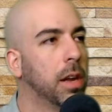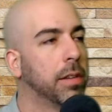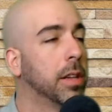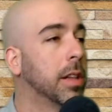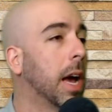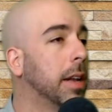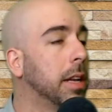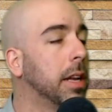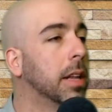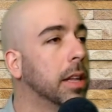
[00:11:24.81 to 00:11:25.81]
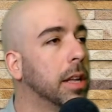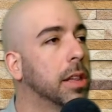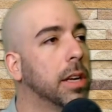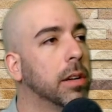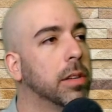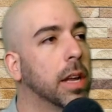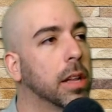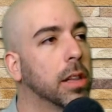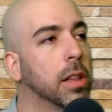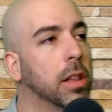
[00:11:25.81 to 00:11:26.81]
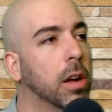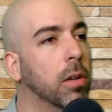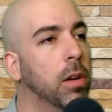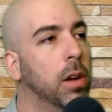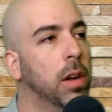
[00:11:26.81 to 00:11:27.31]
design any at least here in Texas. So